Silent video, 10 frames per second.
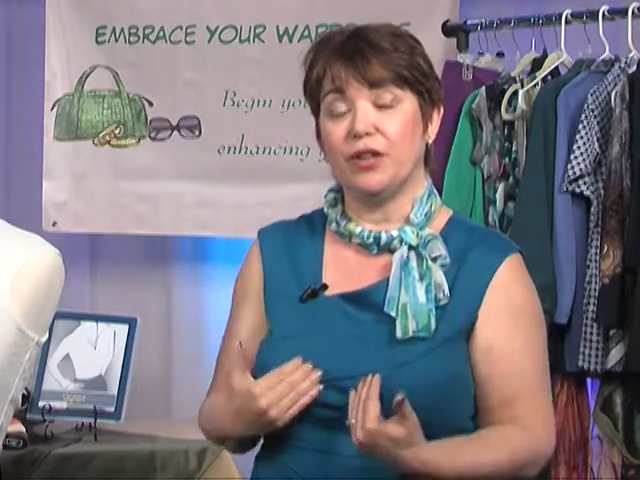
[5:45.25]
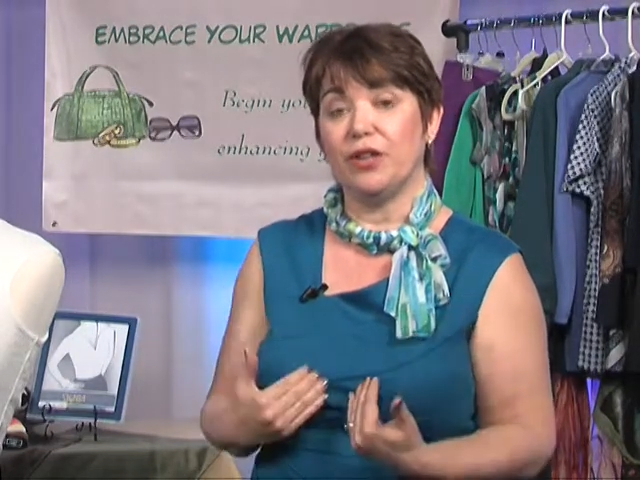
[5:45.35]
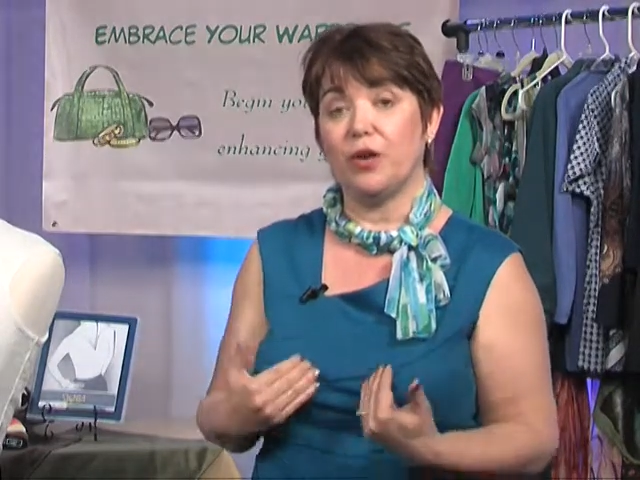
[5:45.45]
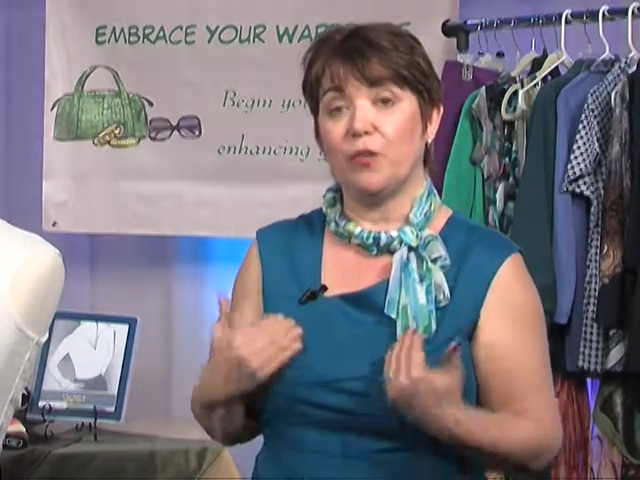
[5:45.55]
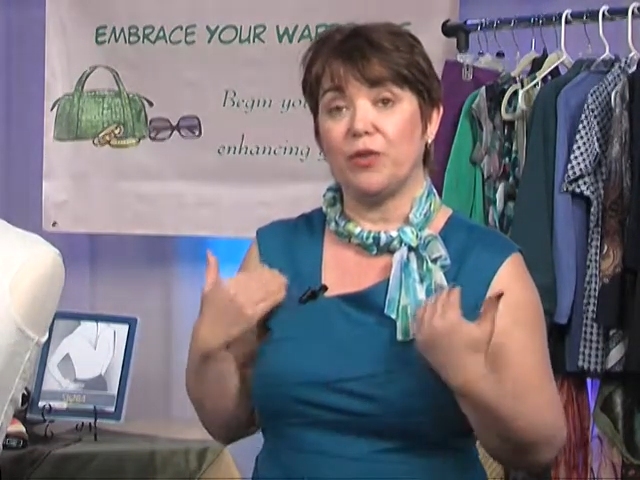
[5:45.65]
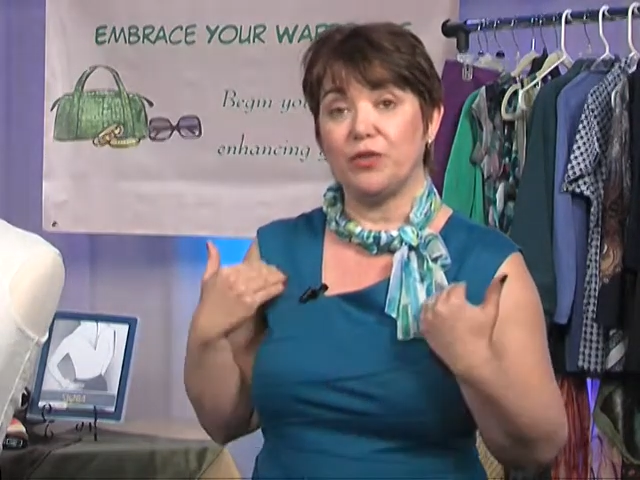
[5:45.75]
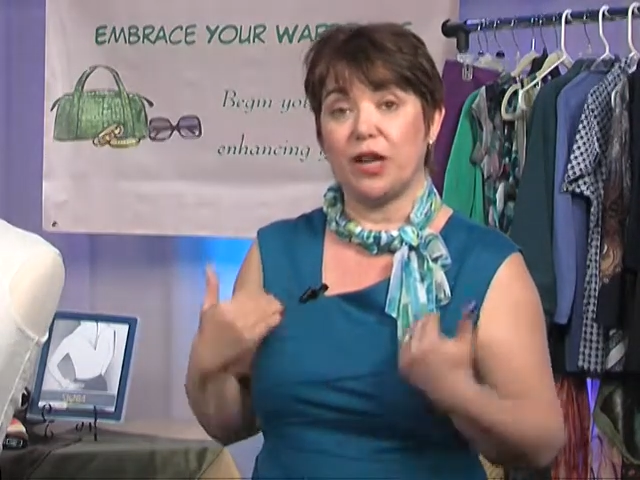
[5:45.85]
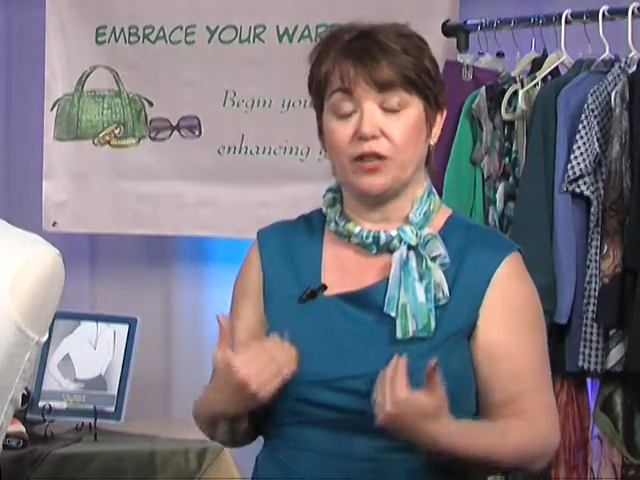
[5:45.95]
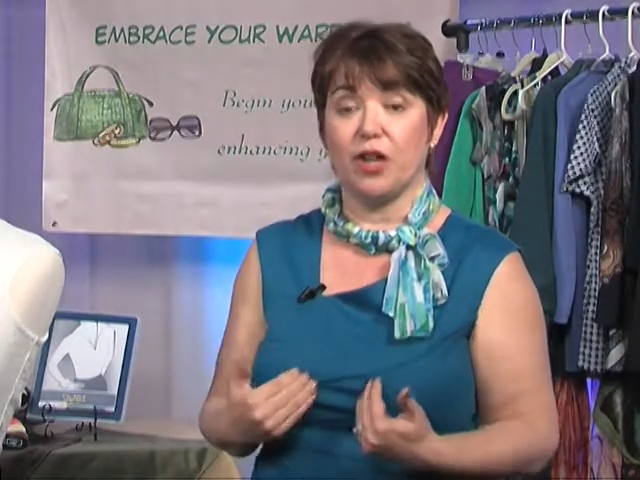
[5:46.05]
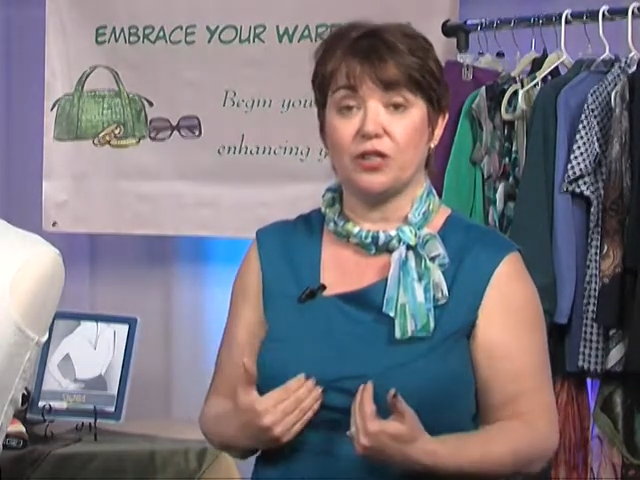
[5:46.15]
You know, we've
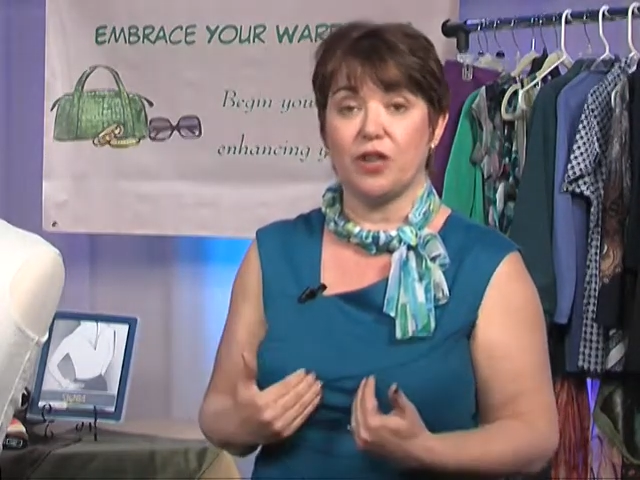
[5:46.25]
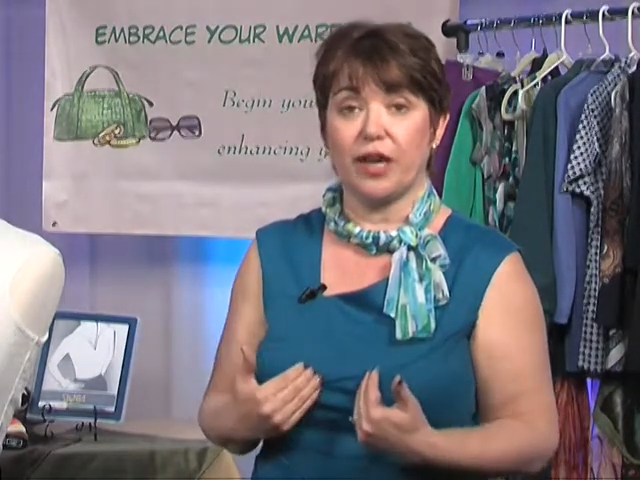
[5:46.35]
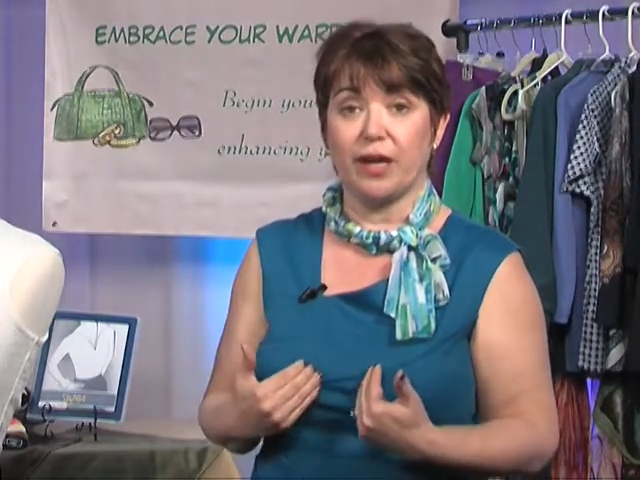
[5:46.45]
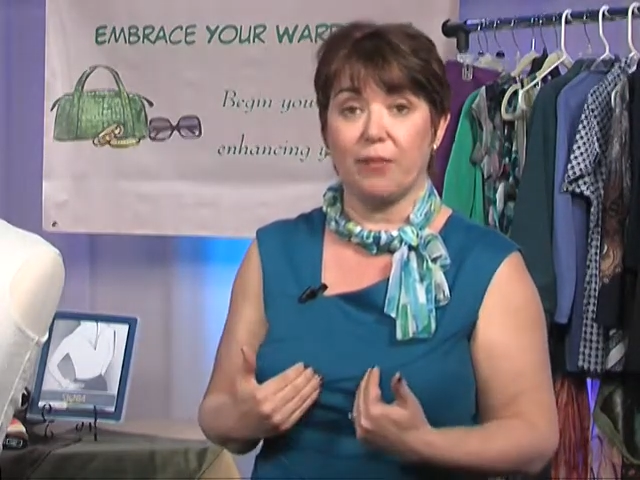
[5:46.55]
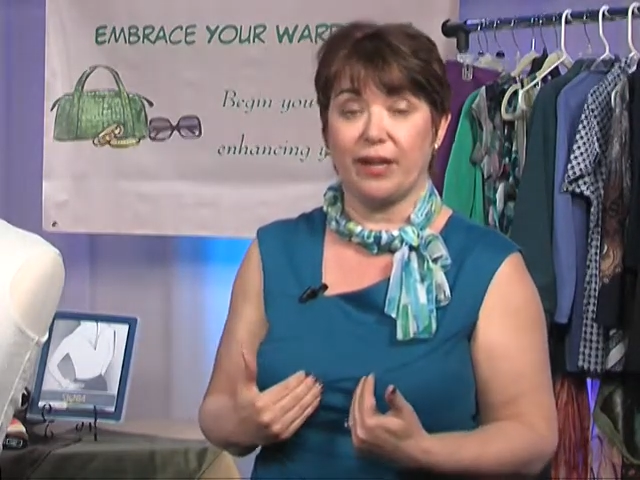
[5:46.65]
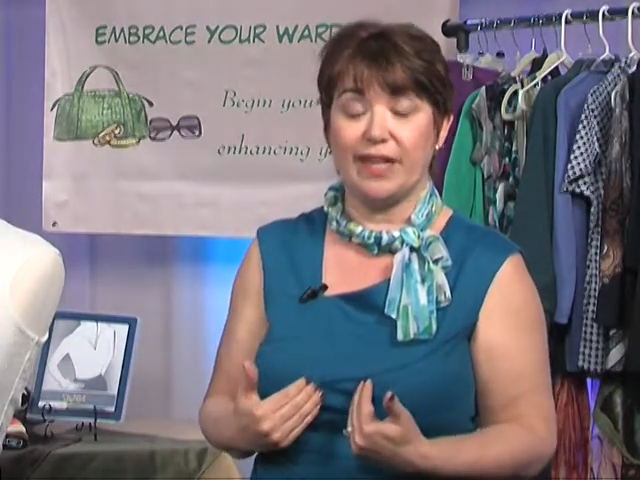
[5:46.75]
done a lot of talking about